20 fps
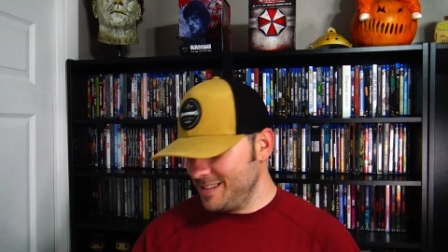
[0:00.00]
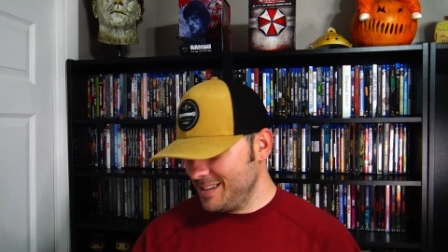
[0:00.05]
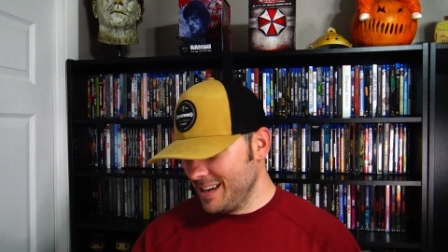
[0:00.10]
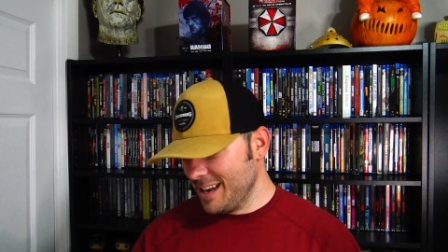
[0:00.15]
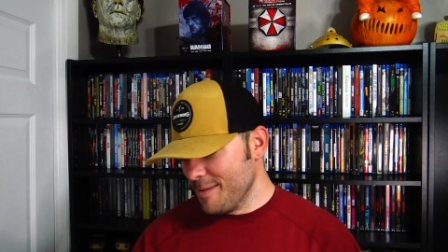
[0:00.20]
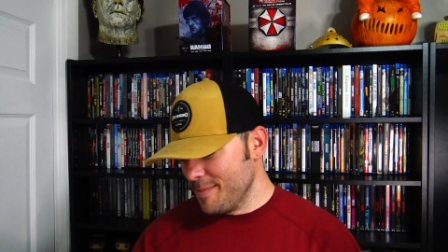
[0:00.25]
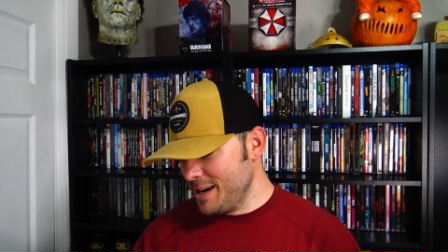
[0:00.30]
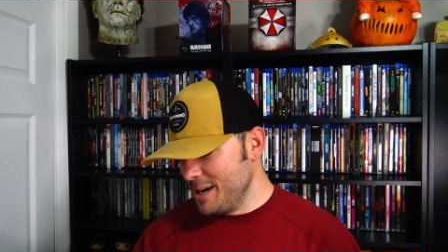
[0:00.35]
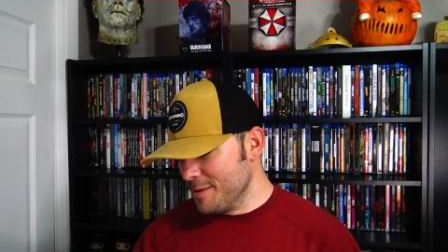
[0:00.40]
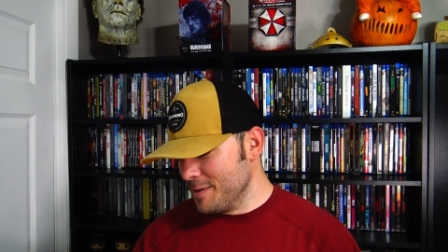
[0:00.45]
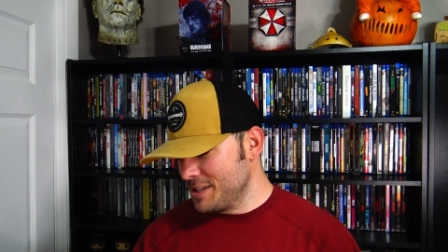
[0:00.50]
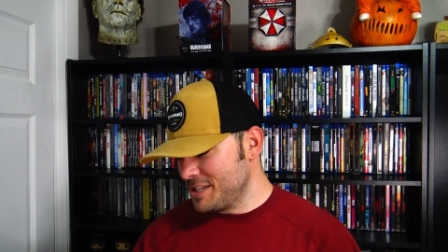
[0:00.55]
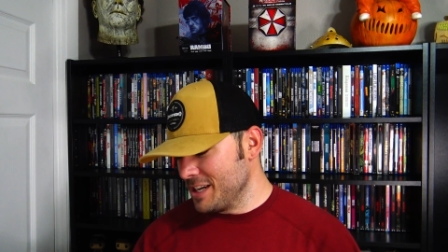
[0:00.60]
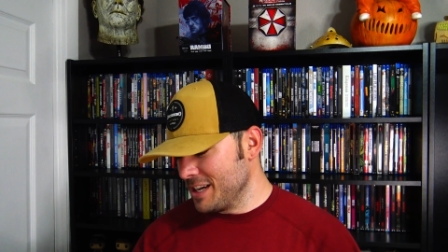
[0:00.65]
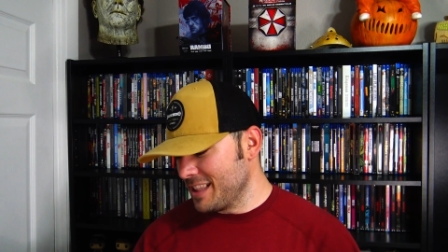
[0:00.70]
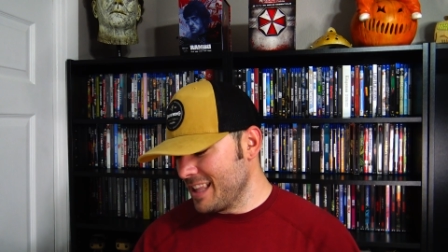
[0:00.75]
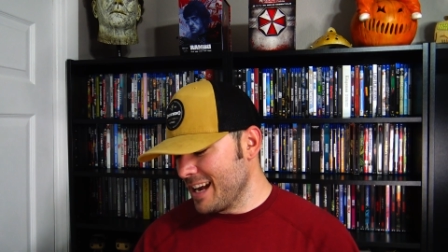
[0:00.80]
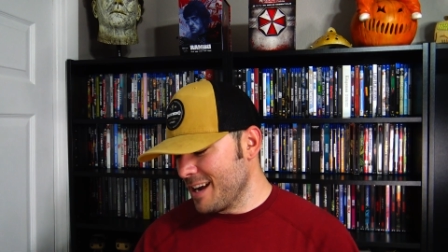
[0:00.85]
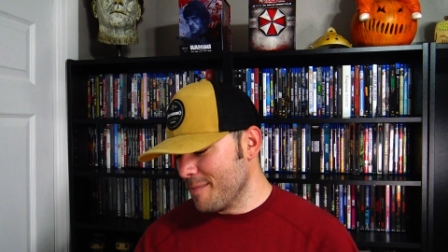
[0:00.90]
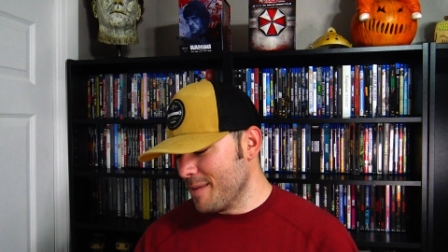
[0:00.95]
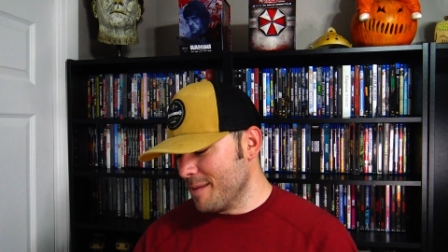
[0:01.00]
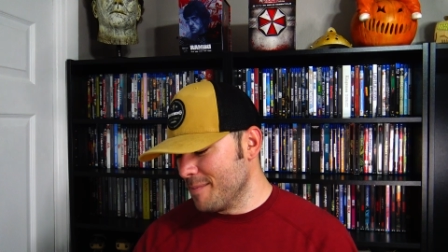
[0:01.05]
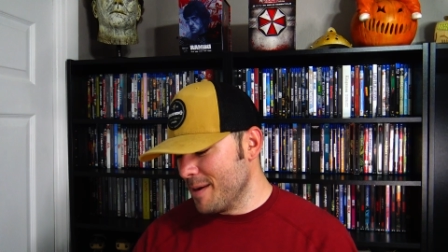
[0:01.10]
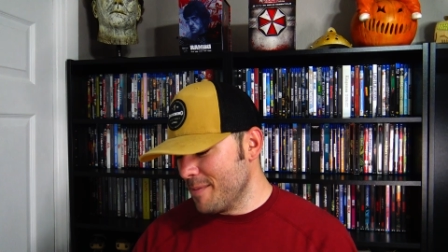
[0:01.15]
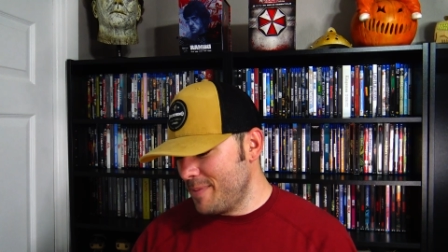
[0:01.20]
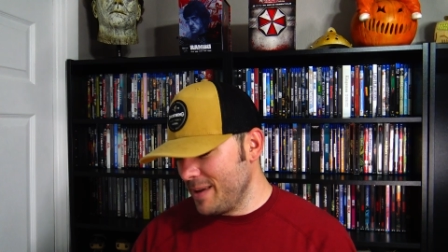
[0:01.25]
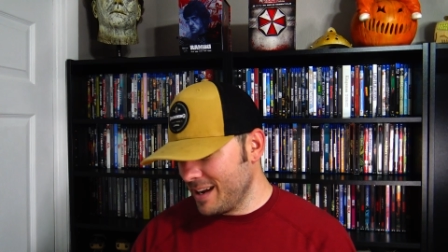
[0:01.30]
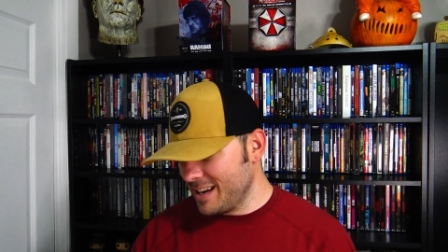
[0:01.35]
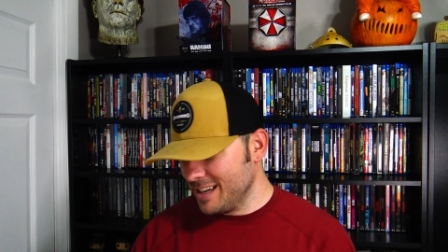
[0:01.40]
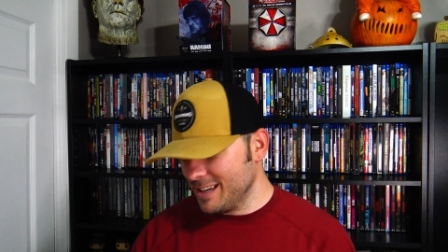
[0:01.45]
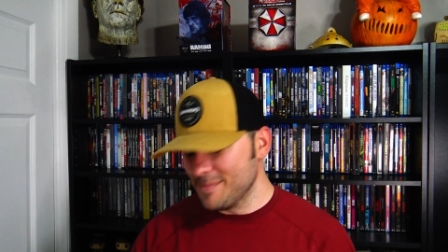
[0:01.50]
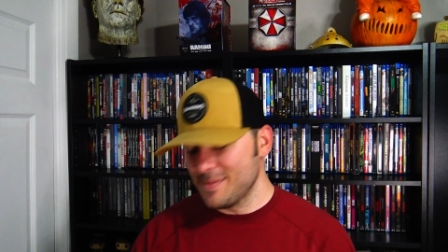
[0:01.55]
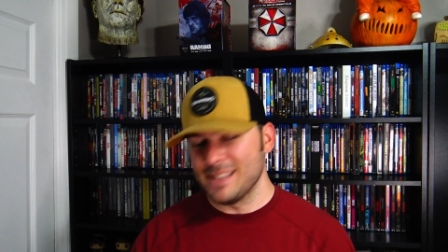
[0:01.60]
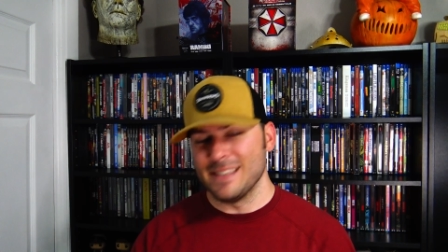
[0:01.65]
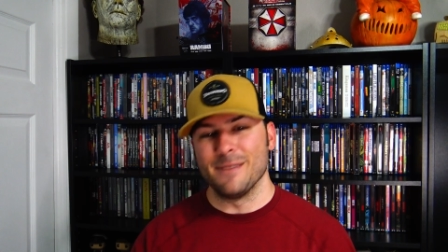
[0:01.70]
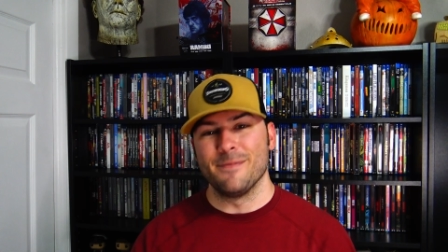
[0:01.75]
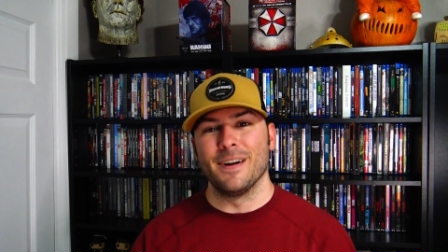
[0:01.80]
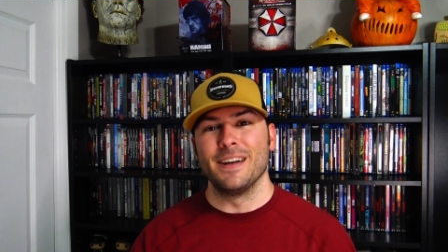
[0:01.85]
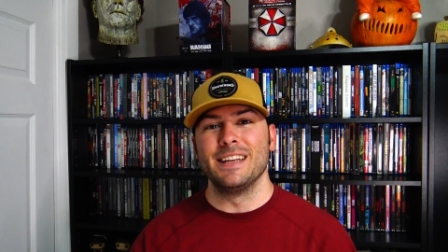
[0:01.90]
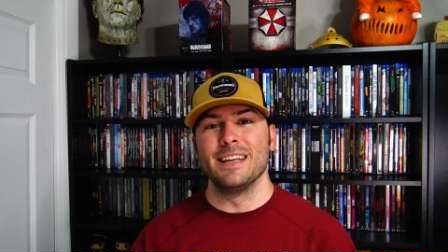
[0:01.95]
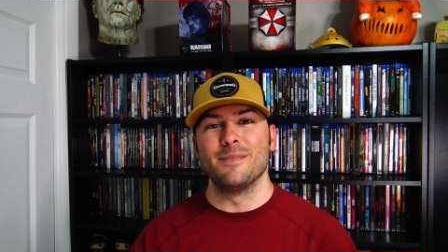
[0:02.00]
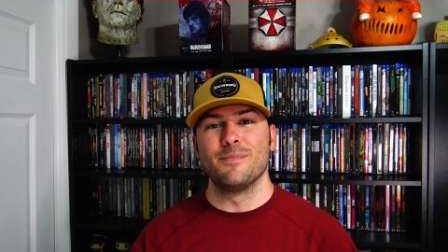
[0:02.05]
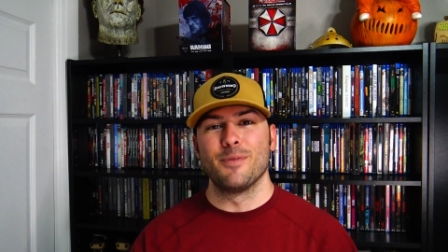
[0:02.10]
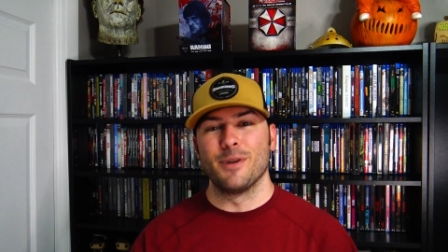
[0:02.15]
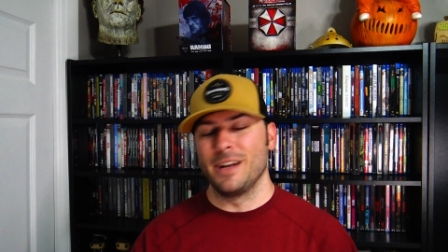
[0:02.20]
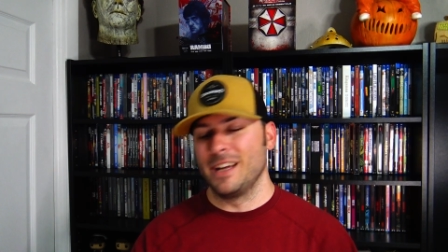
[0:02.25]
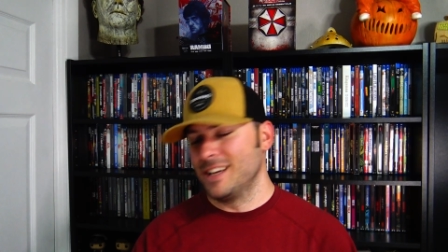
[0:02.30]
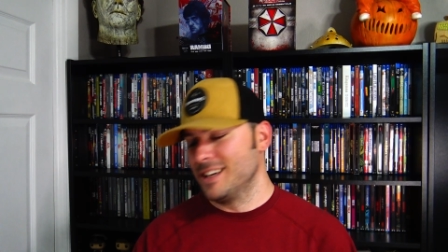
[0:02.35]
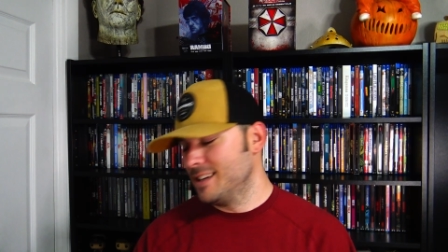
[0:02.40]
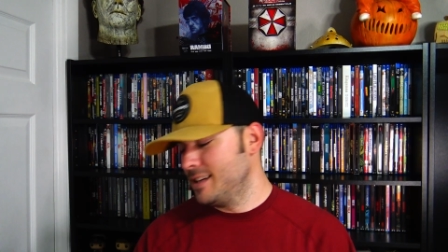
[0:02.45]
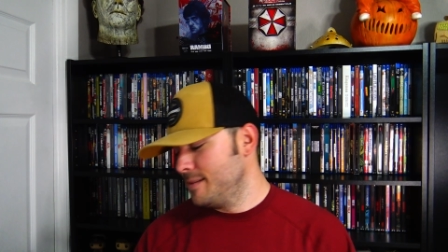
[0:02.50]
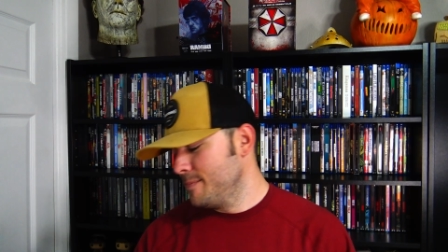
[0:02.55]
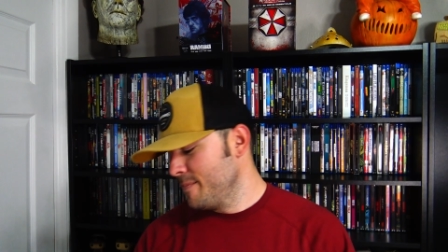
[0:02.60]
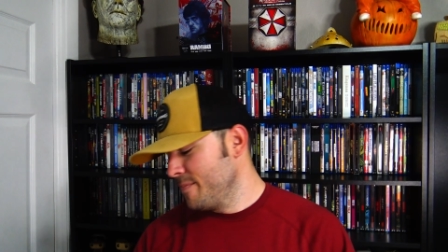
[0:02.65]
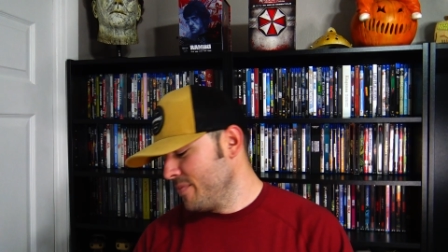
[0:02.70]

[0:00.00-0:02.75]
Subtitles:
let me know what y'all think about my pickups, if I did pretty good.